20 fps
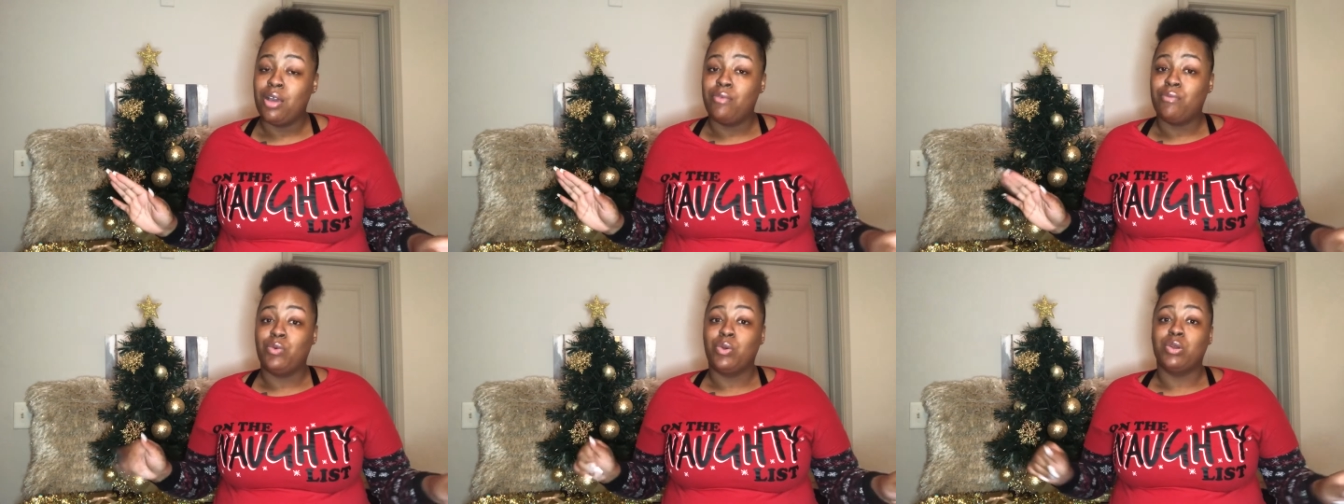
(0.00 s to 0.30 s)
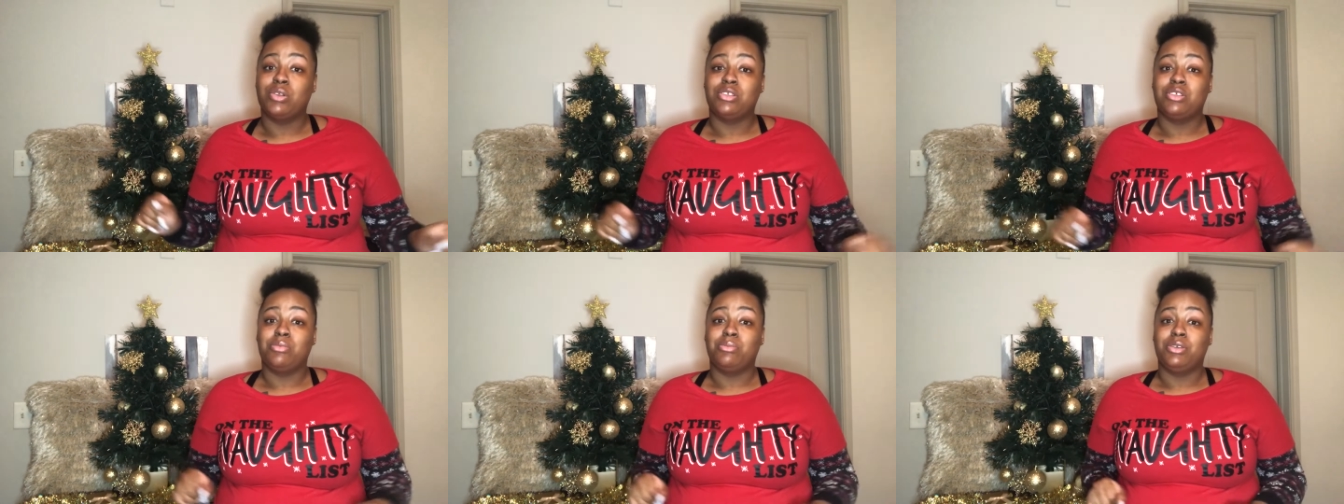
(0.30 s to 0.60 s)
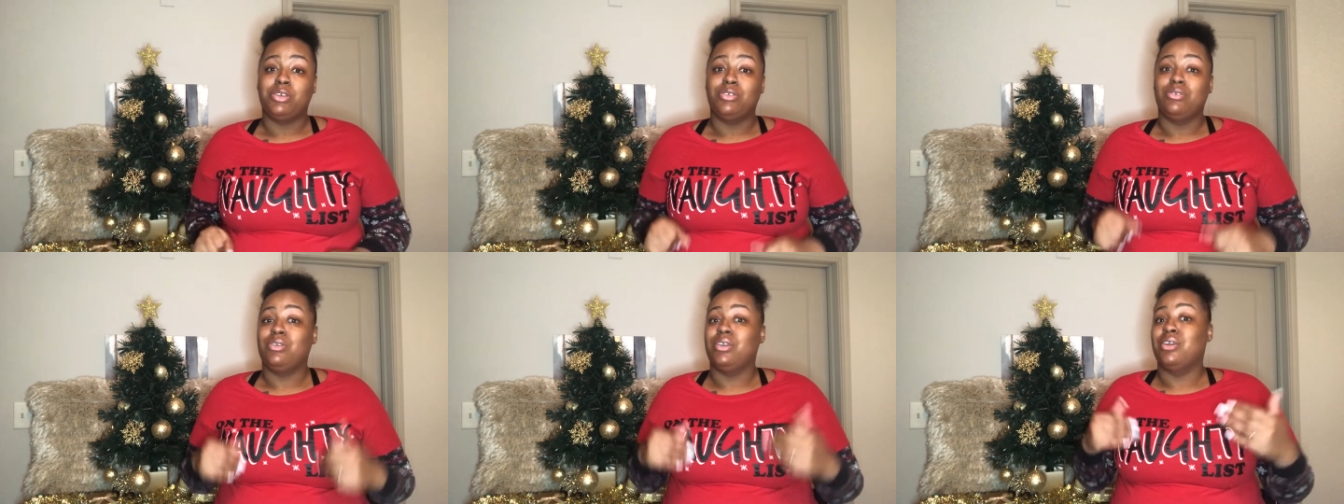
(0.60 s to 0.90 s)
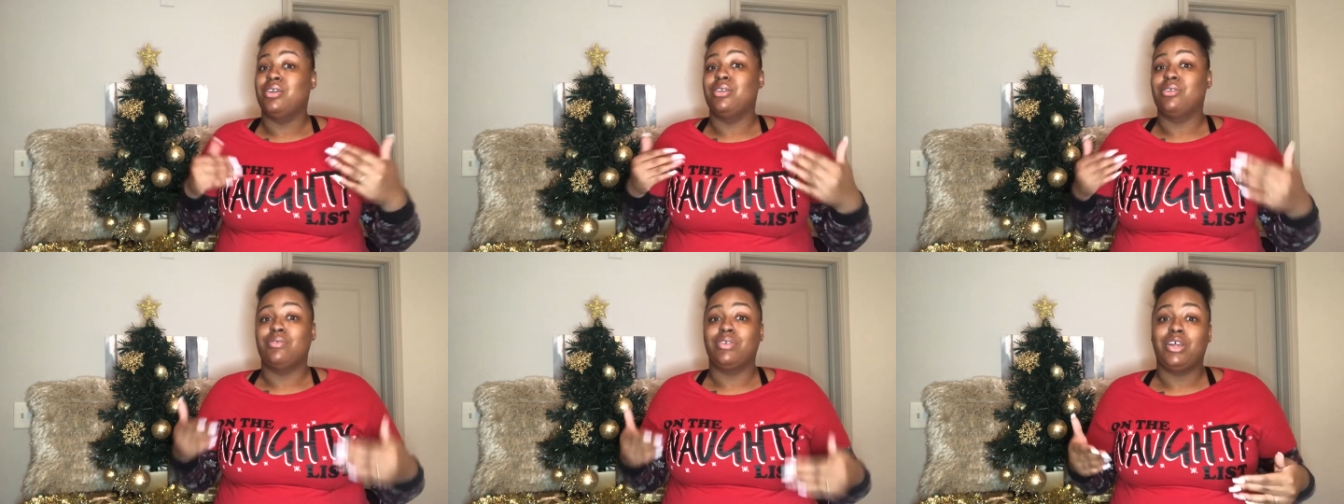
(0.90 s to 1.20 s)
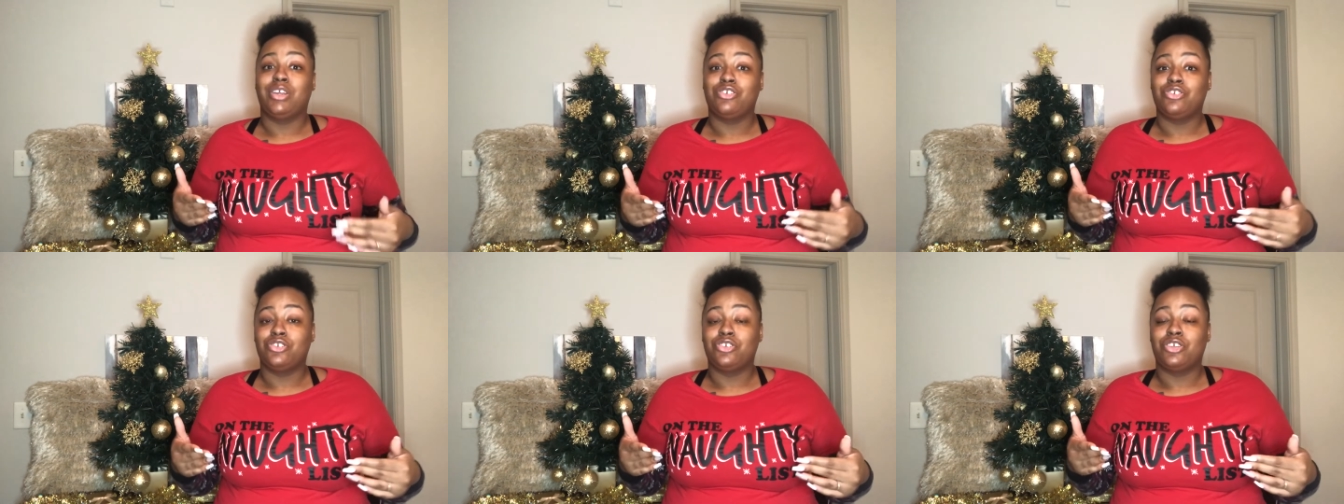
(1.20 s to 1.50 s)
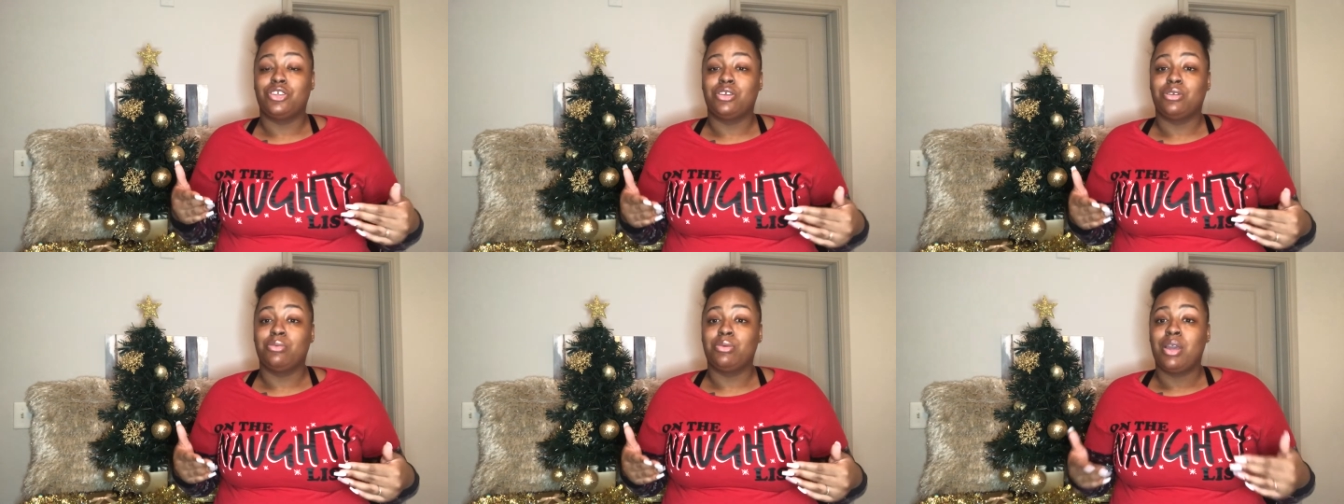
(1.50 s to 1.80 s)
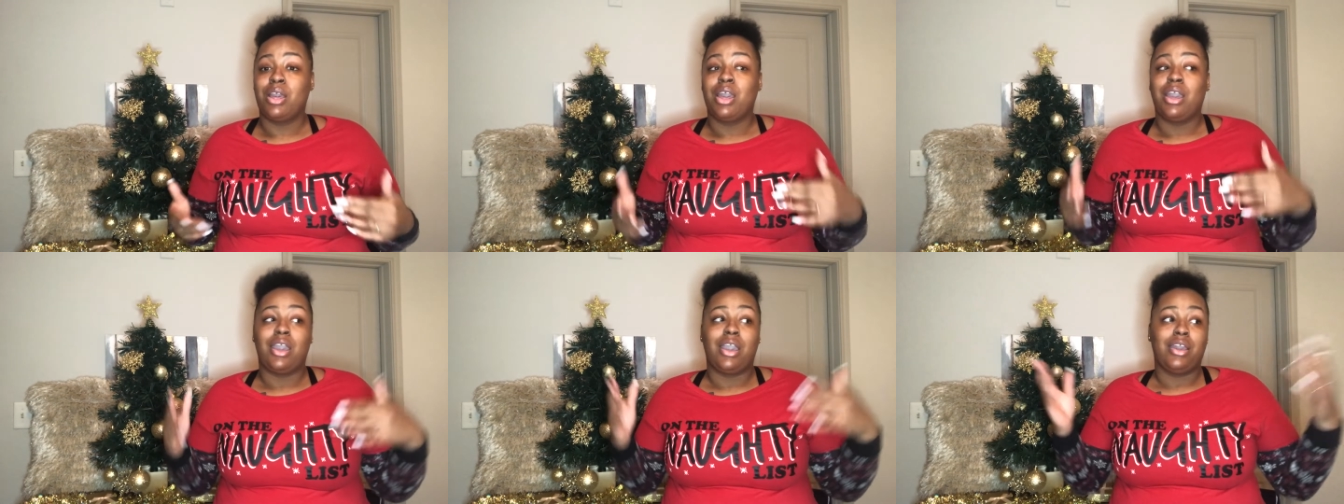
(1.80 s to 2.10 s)
for it to be you get in a relationship
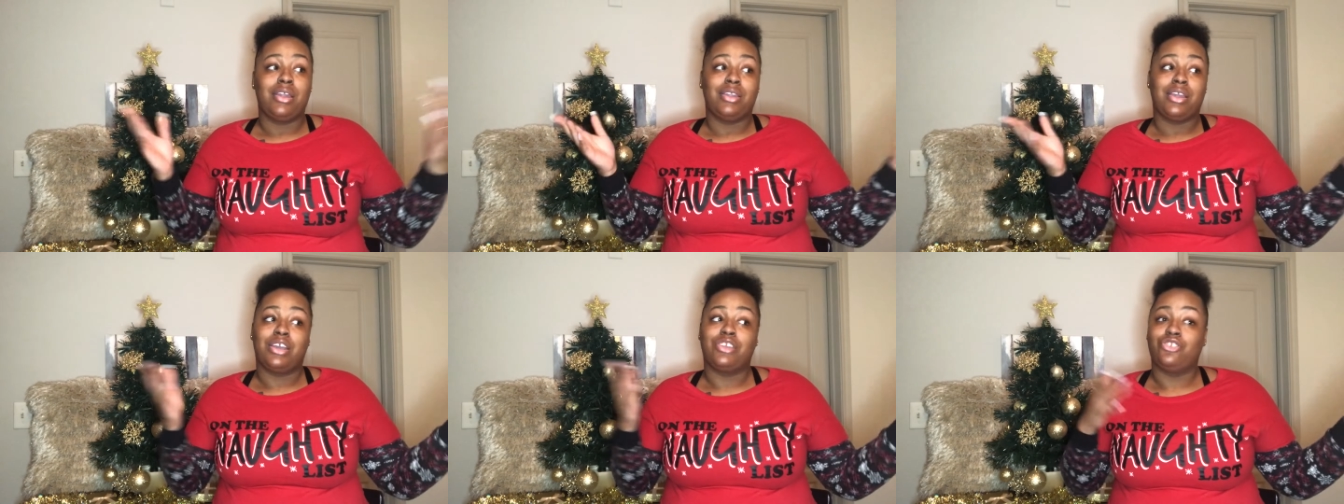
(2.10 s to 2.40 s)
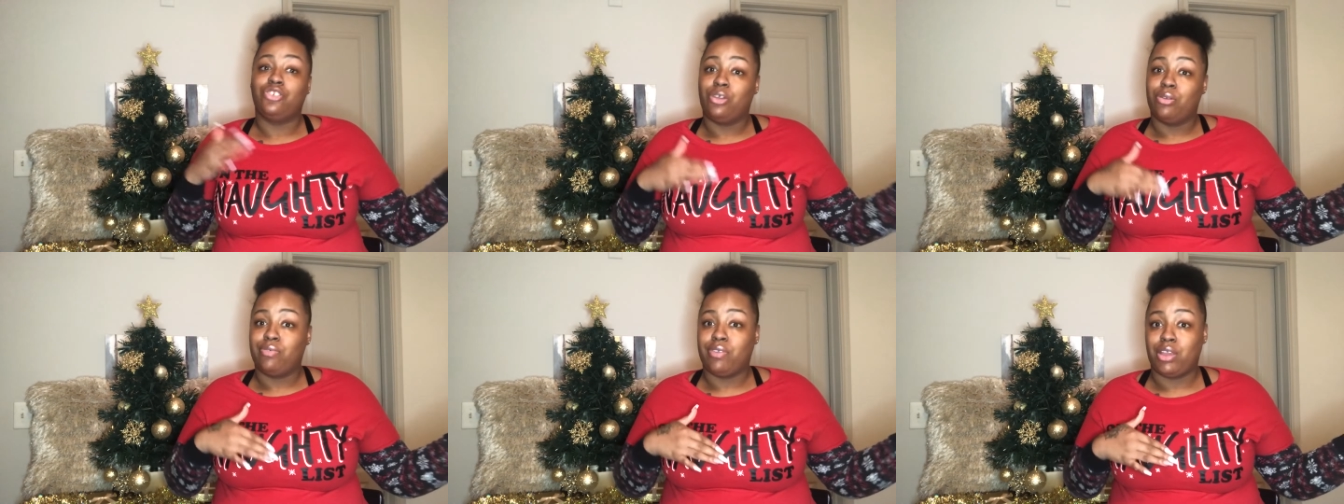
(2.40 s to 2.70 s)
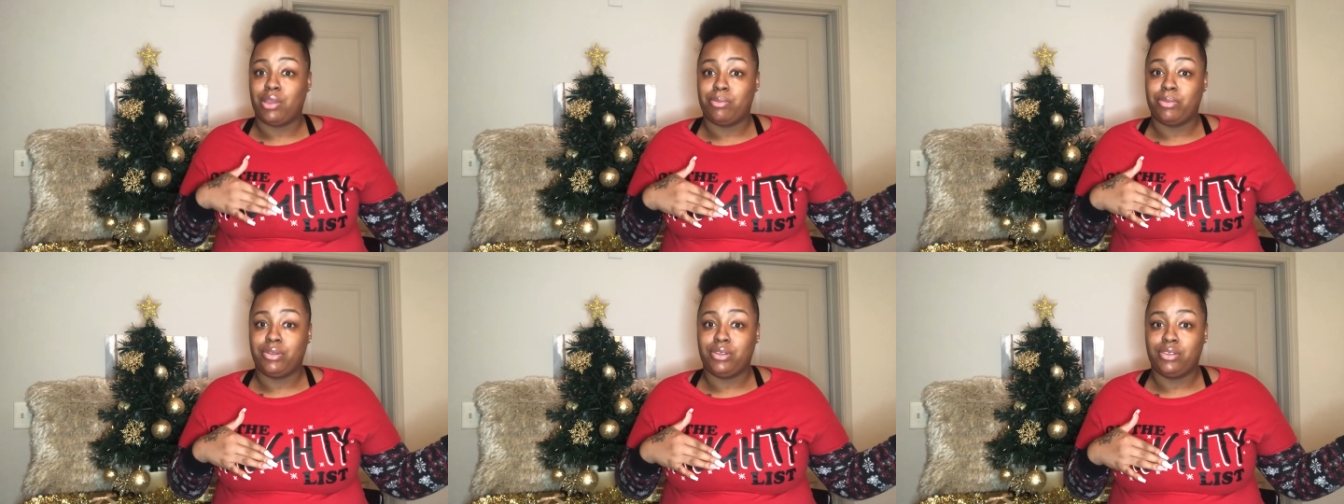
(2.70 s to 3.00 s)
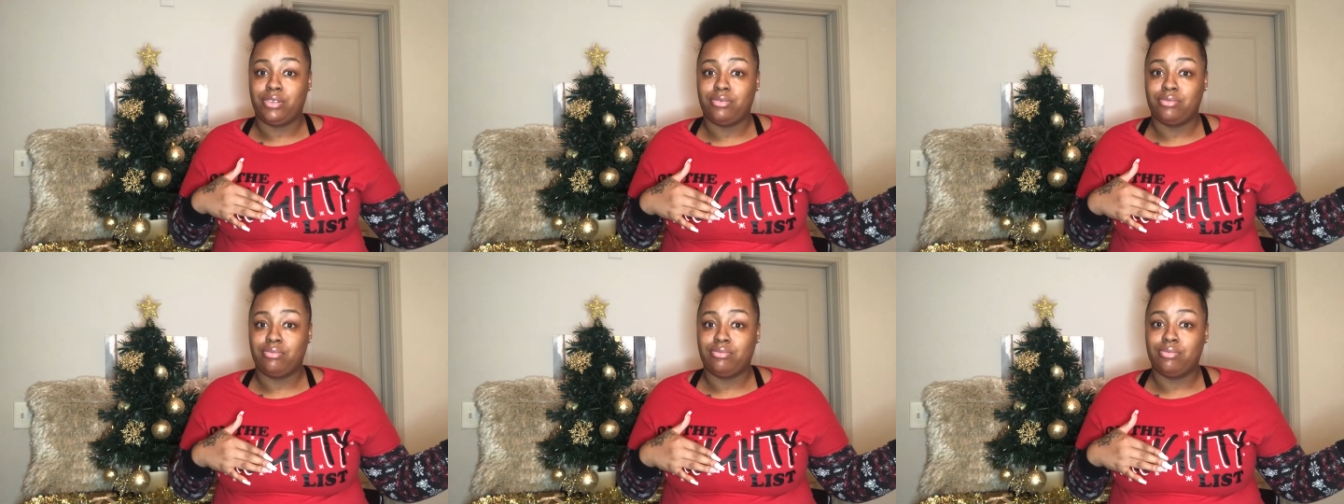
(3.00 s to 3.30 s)
and that's your family.